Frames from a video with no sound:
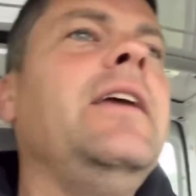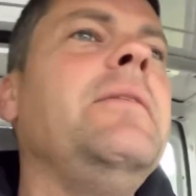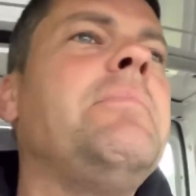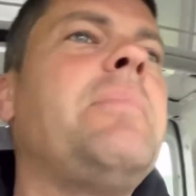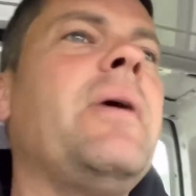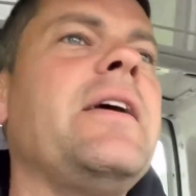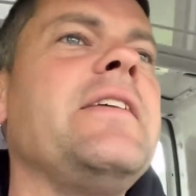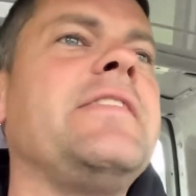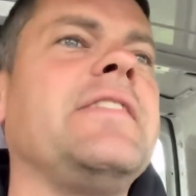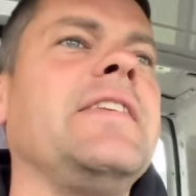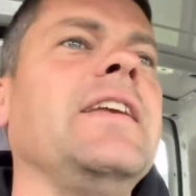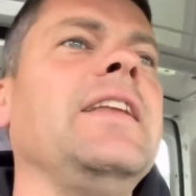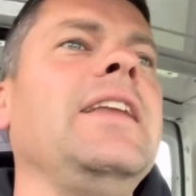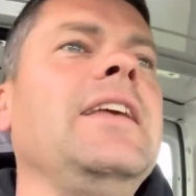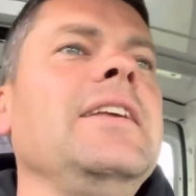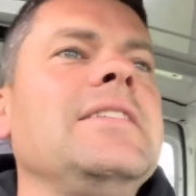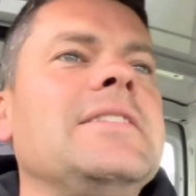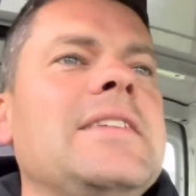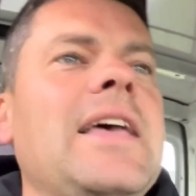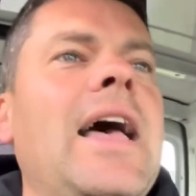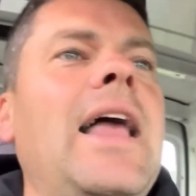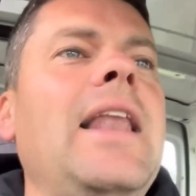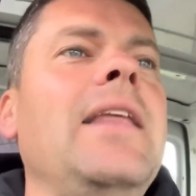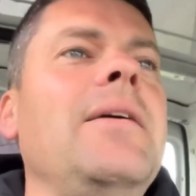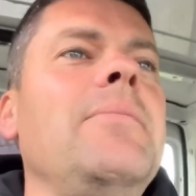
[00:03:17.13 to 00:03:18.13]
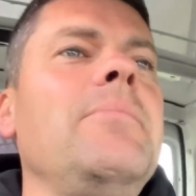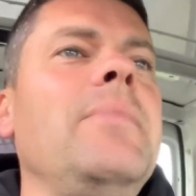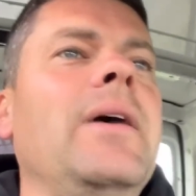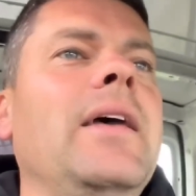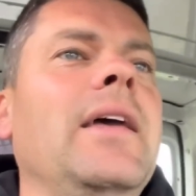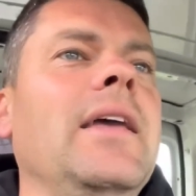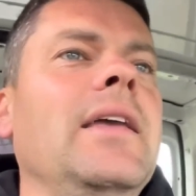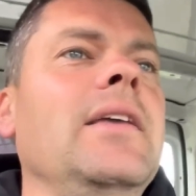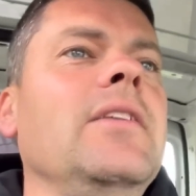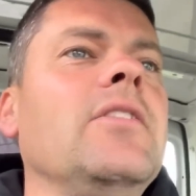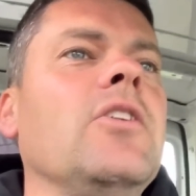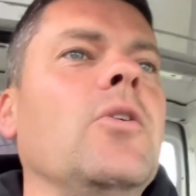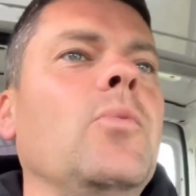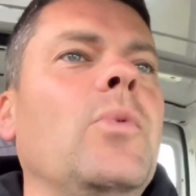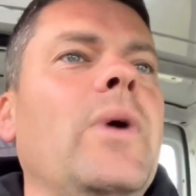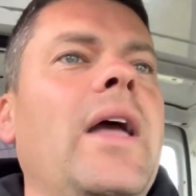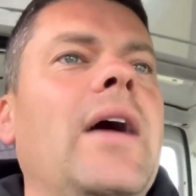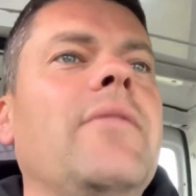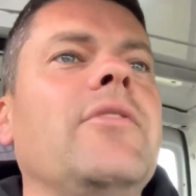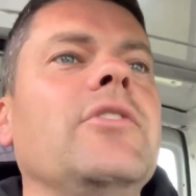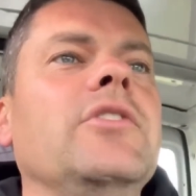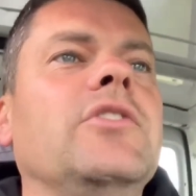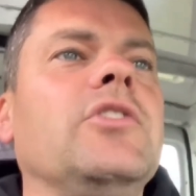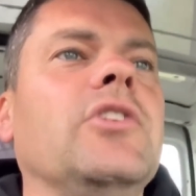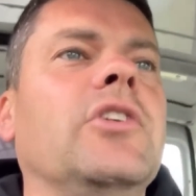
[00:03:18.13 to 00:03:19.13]
Basically telling me that we
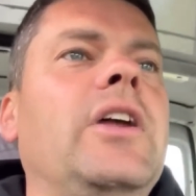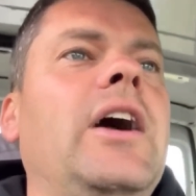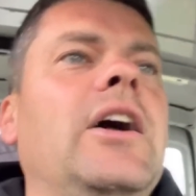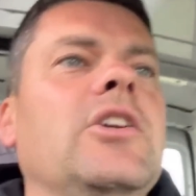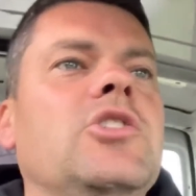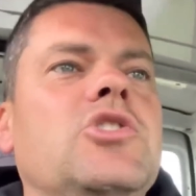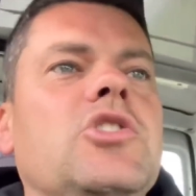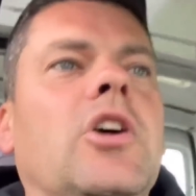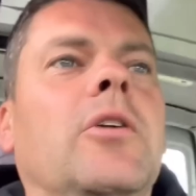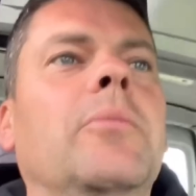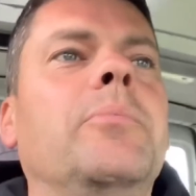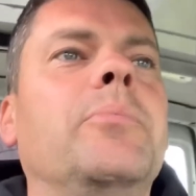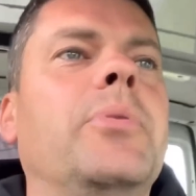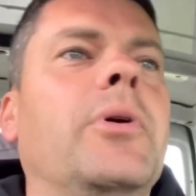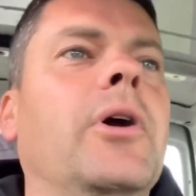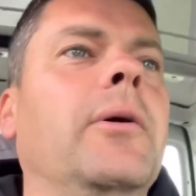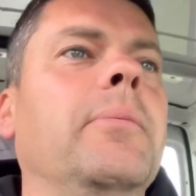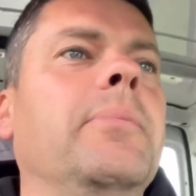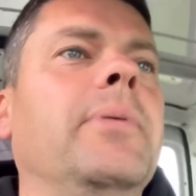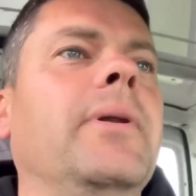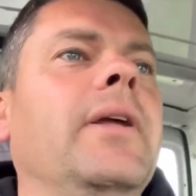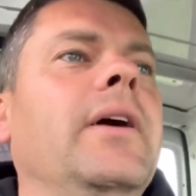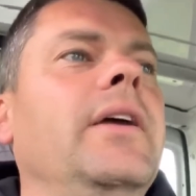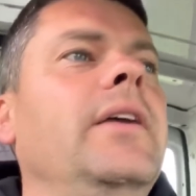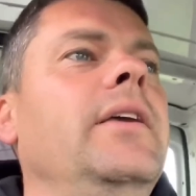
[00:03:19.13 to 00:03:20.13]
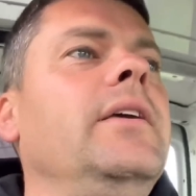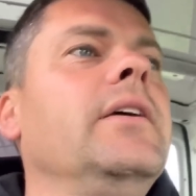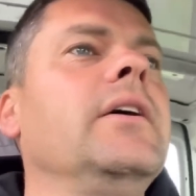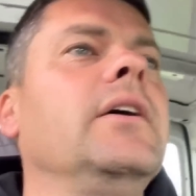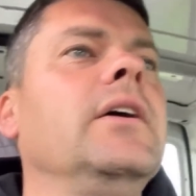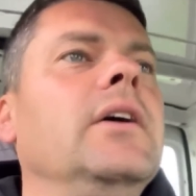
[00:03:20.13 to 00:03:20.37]
haven't done our job properly.